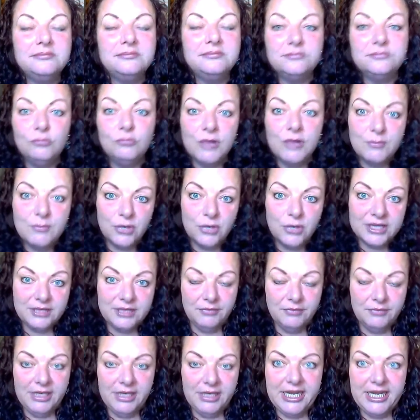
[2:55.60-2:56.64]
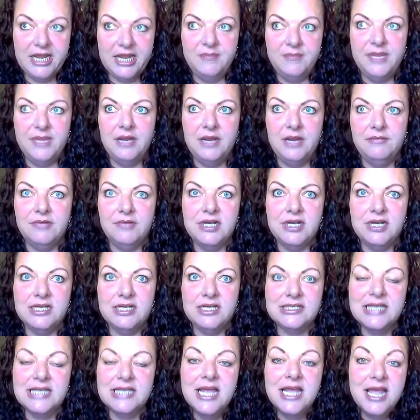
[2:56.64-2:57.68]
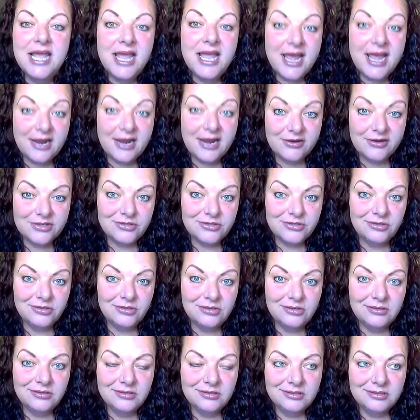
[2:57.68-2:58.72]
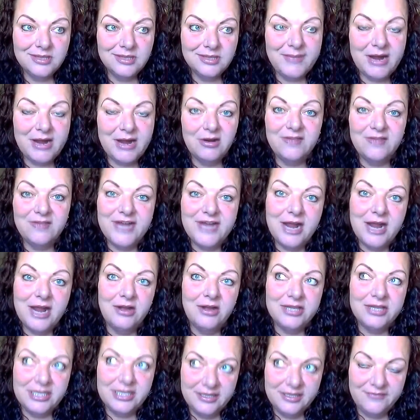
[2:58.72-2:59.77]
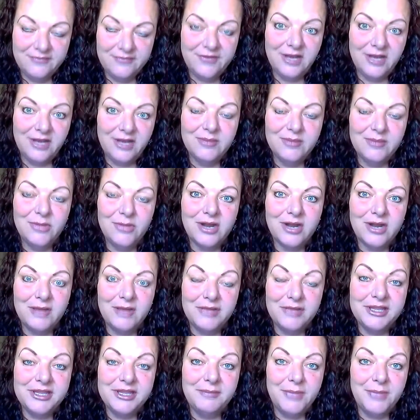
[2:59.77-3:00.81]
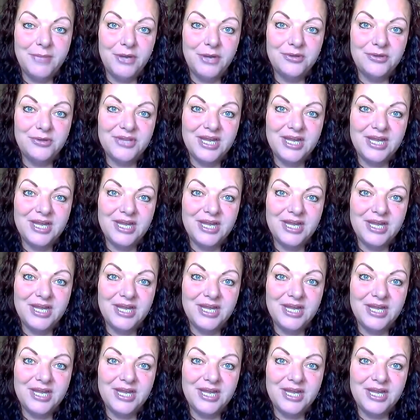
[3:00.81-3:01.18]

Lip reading: one book that really hit me was Eckhart Tolle, The Power of Now, and then the following book, I read them both,